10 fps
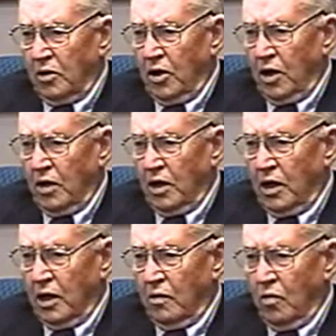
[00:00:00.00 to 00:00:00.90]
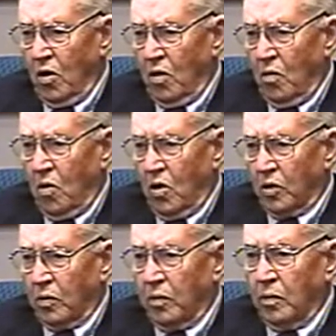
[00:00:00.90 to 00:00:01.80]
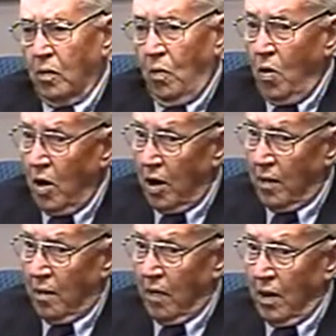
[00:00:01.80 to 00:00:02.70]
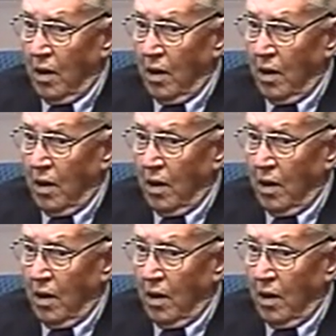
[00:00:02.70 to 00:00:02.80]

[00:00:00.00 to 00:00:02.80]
learned that in World War I,